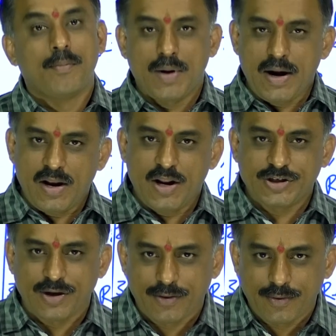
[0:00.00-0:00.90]
Blood
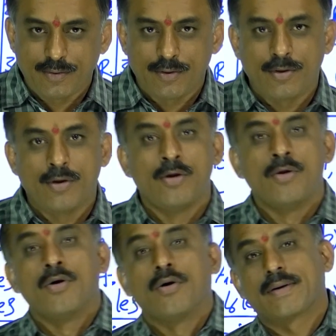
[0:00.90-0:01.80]
relations.
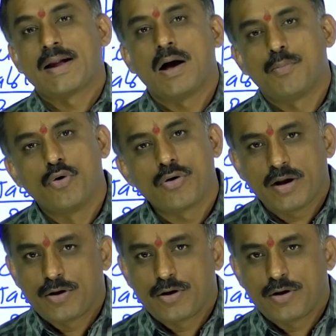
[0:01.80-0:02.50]
Ramu